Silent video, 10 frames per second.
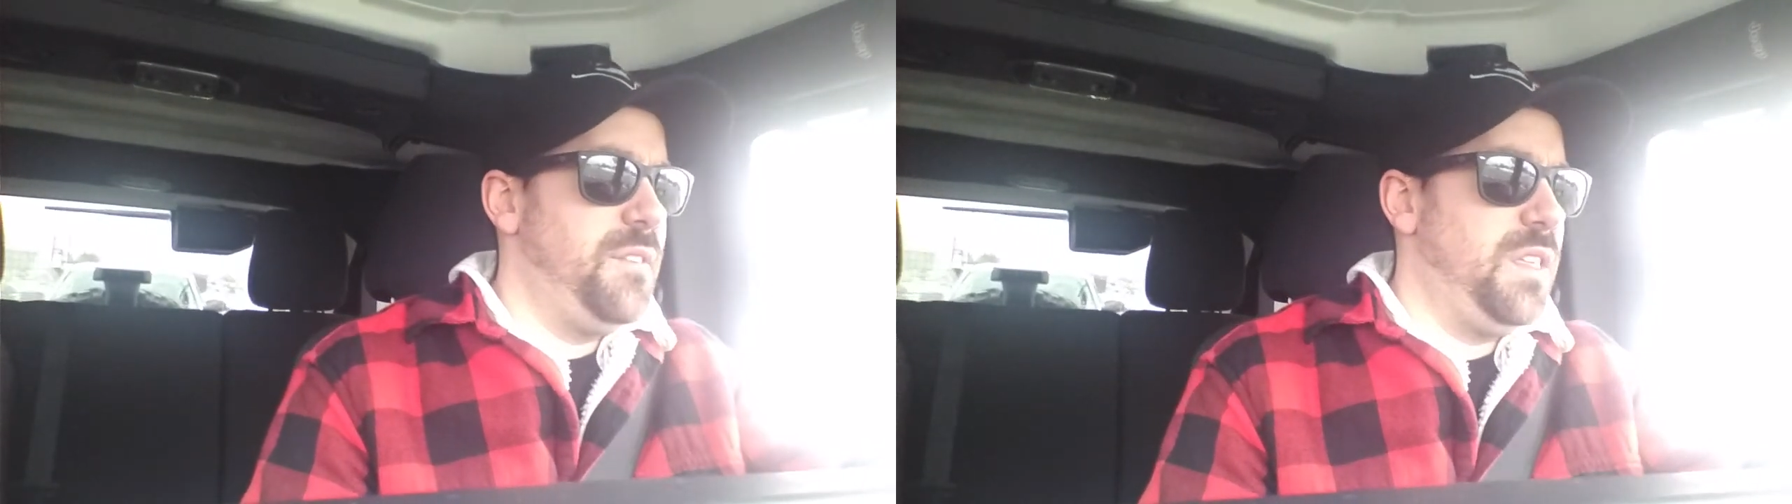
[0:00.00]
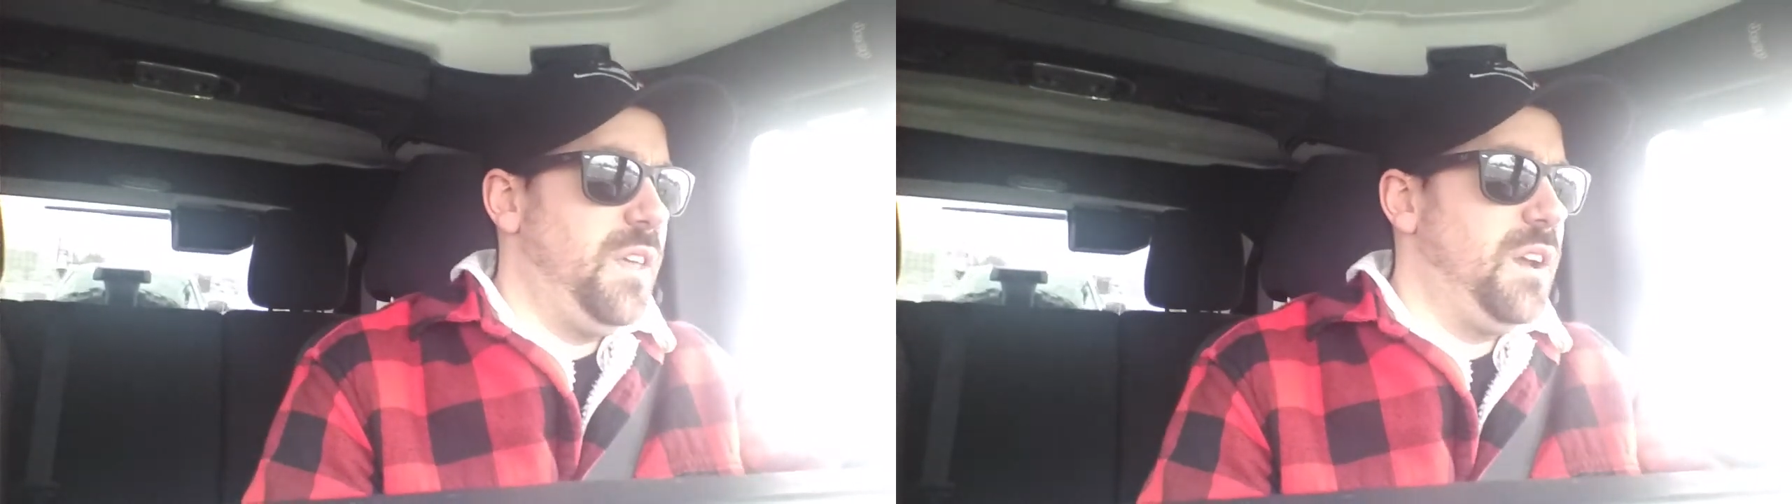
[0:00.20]

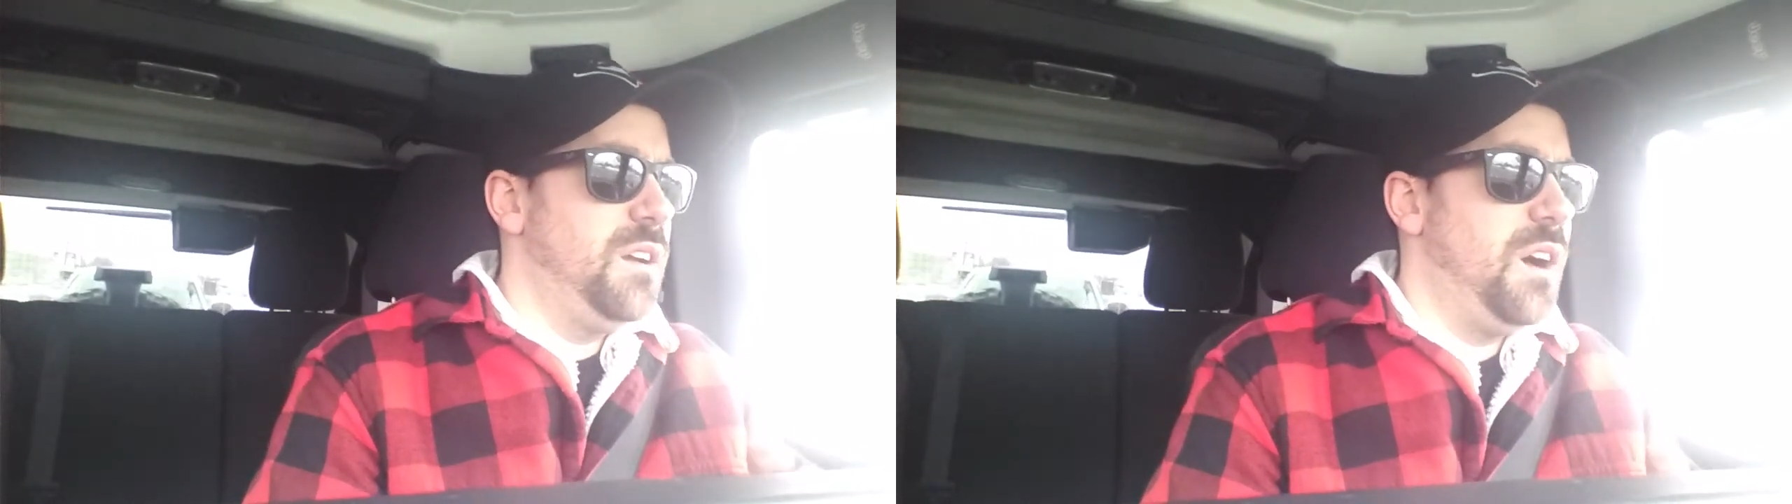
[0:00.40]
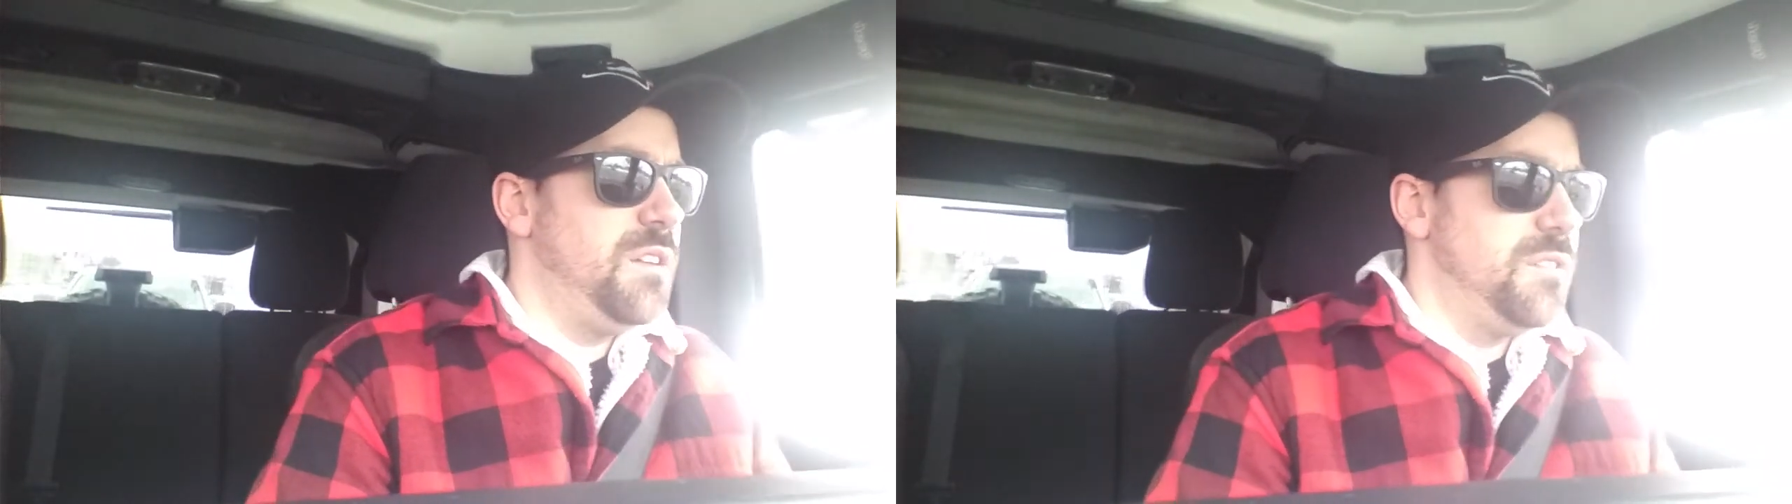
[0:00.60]
anything
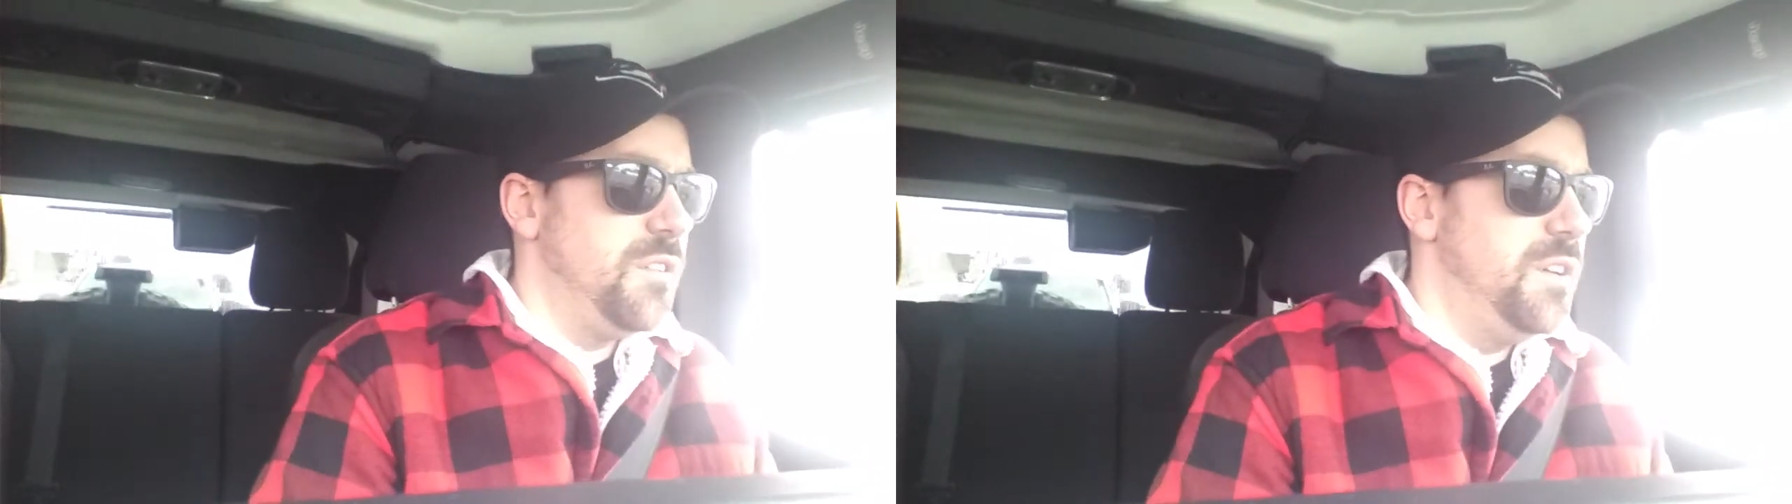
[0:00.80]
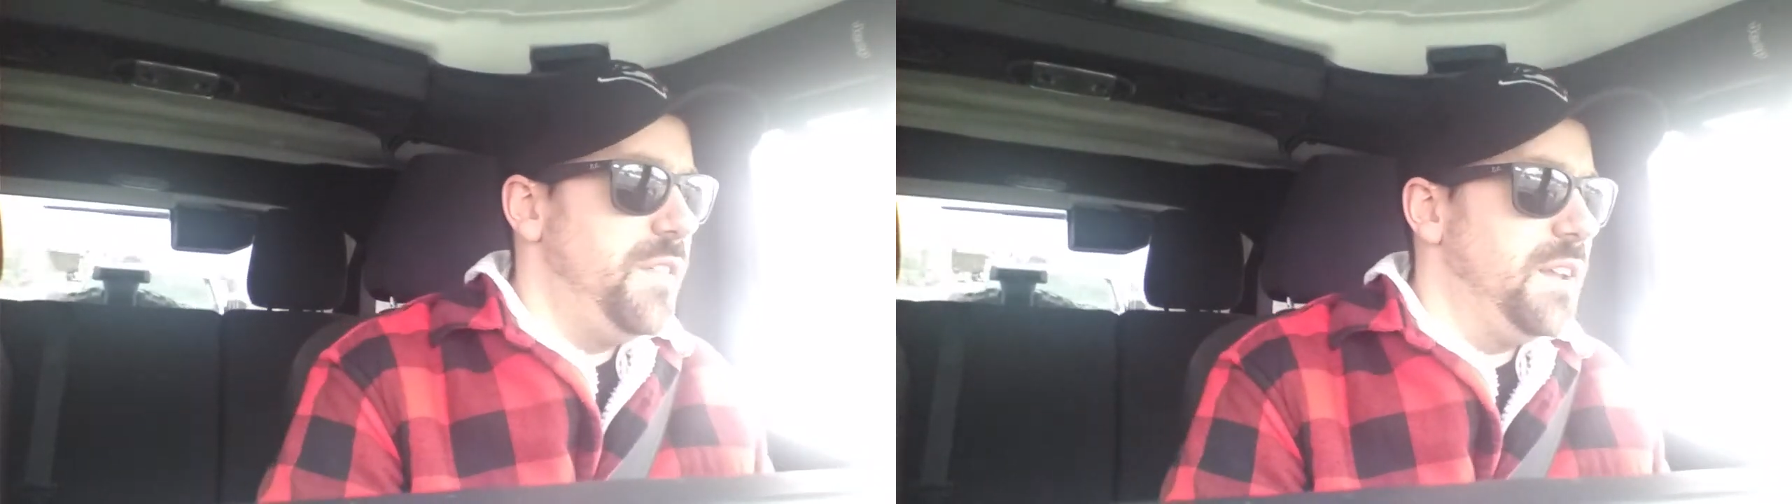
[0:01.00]
under the
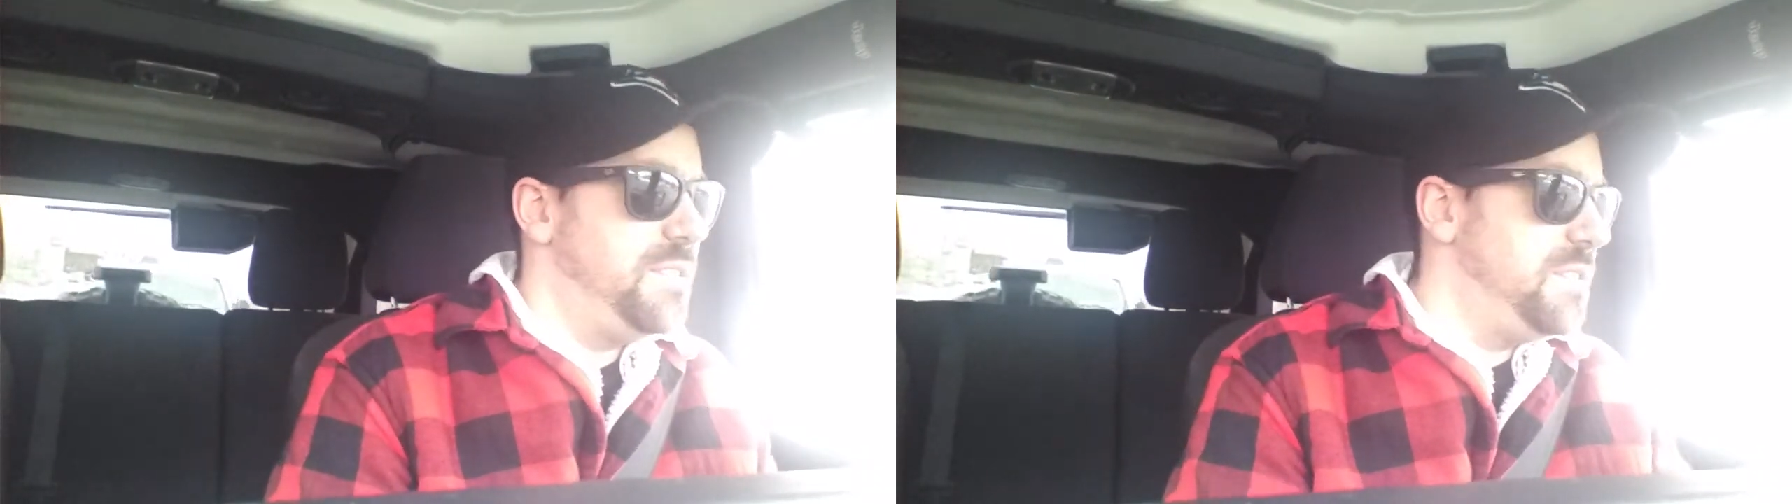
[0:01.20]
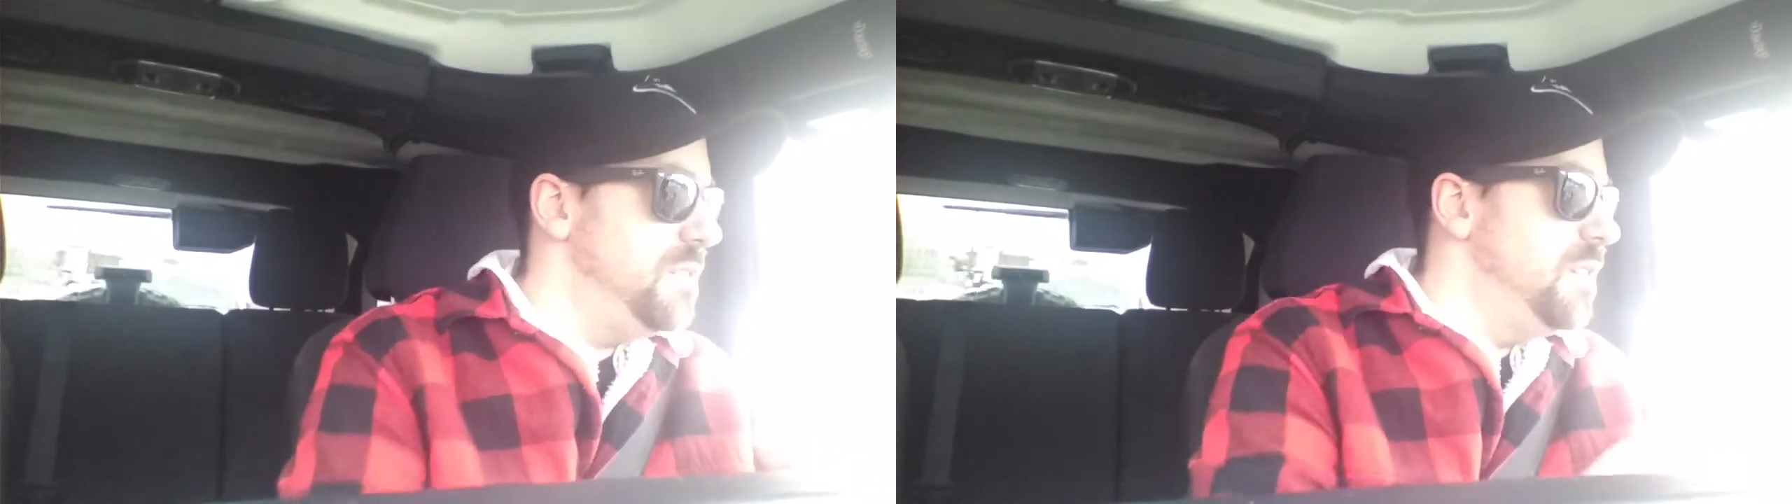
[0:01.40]
hood
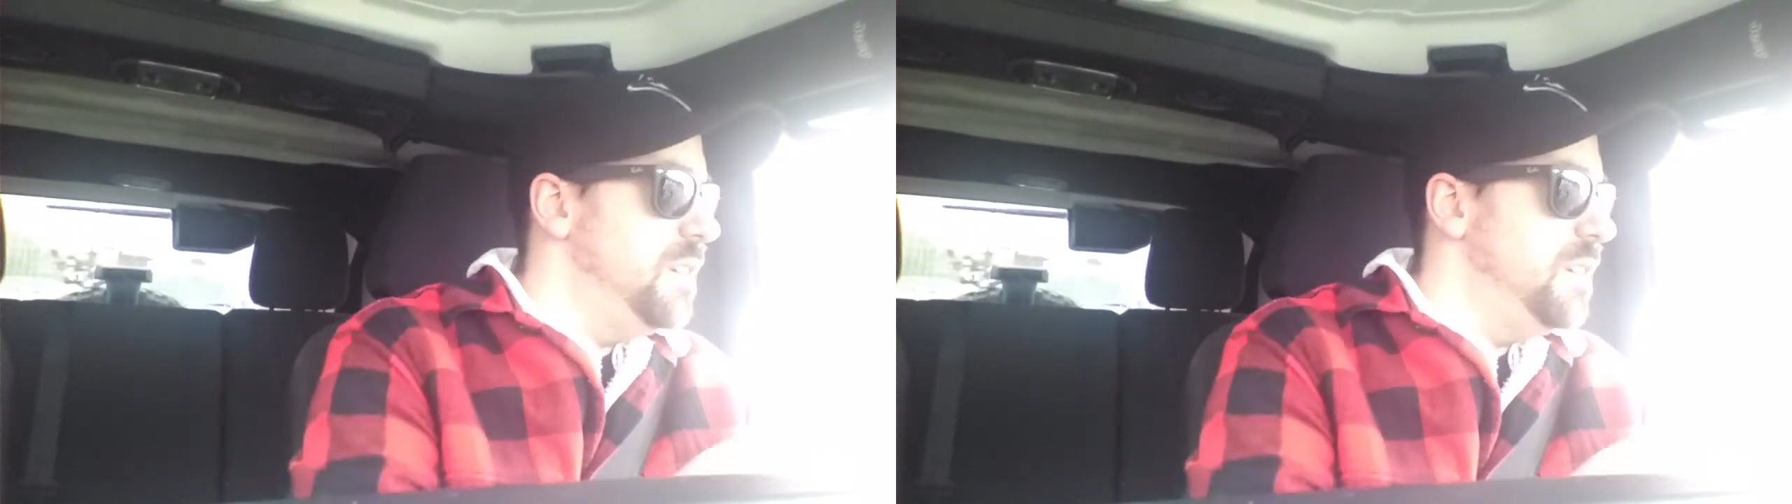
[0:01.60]
that's